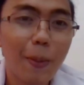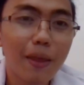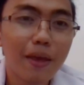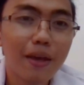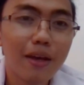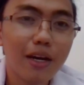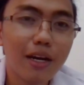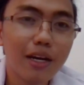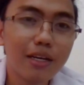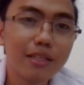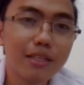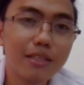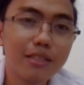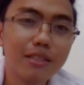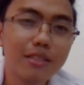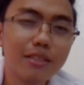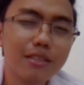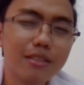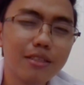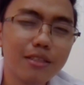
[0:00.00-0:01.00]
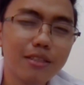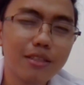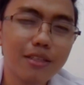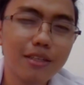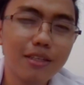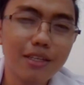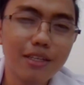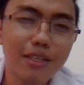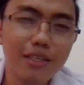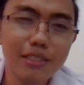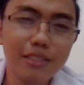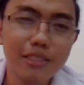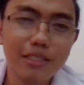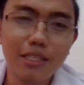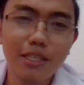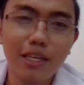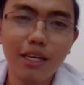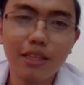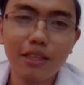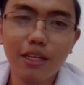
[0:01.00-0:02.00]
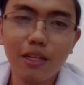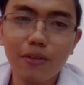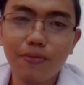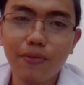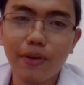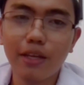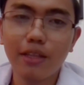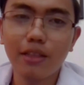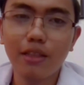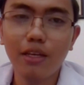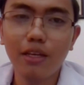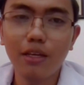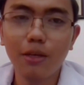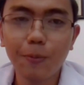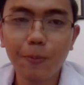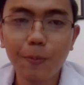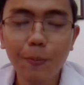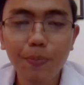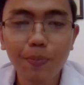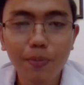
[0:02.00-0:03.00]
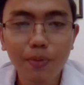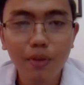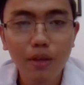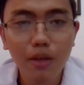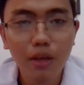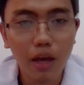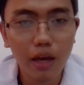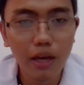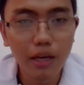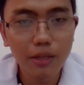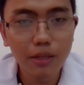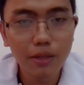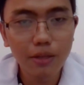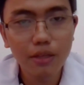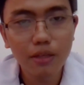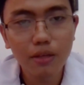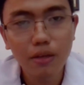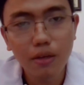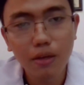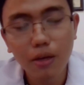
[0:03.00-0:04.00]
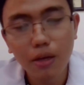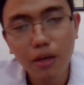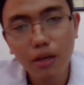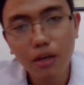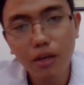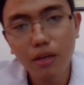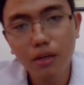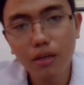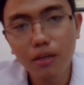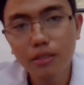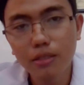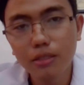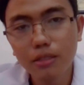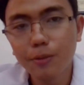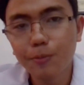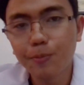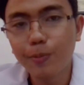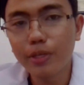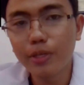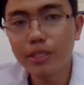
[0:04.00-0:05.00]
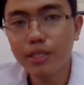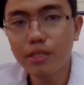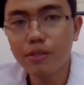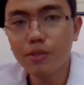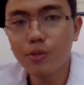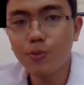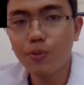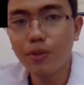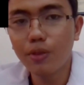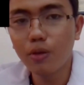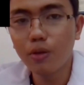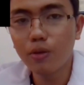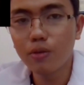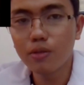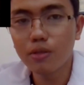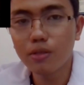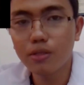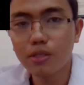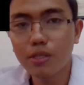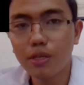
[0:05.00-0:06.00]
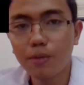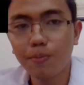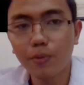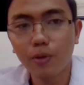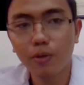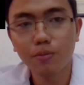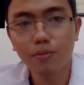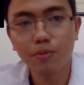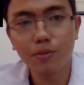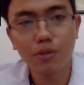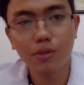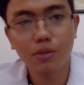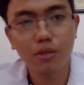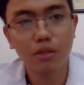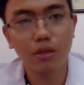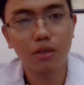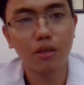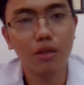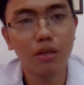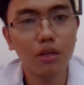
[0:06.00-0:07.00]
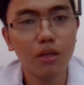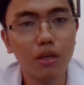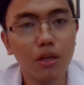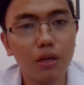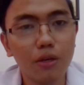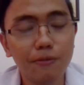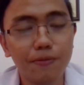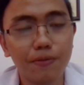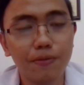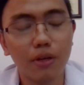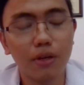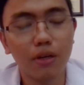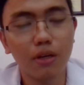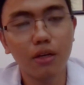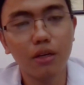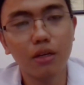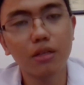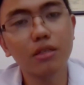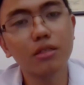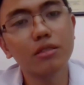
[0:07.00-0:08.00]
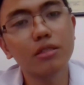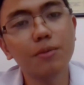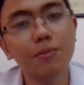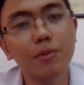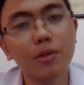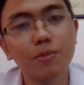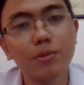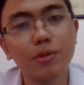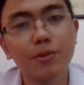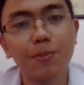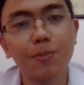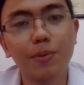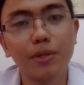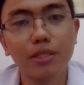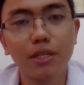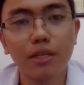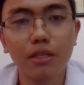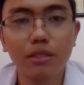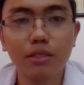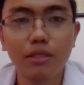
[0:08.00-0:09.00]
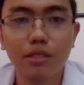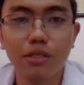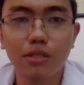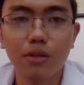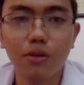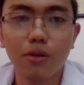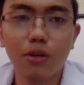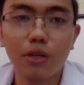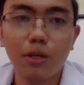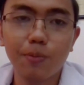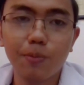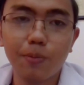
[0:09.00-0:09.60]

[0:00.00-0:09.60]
an incidental finding and presents with no symptoms. If symptoms presents or